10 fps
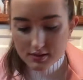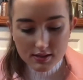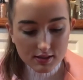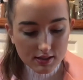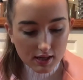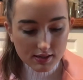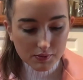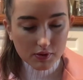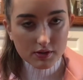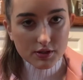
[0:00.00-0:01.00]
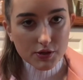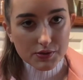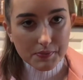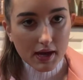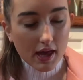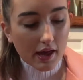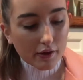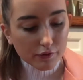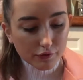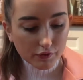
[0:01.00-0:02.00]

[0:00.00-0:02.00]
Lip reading: And next I'm going to use my e.l.f.